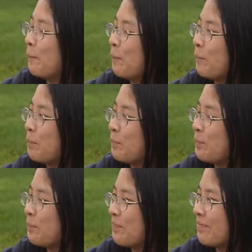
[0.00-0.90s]

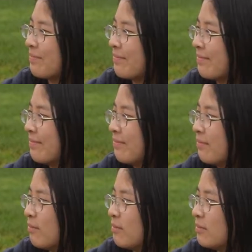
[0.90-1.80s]

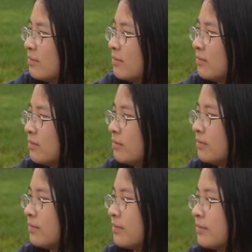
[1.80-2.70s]

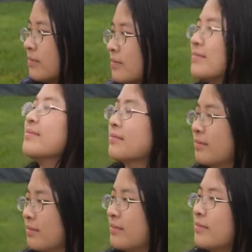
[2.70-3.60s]

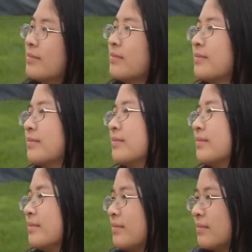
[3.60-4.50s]

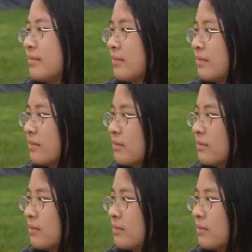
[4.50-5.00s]
The person shown says nothing.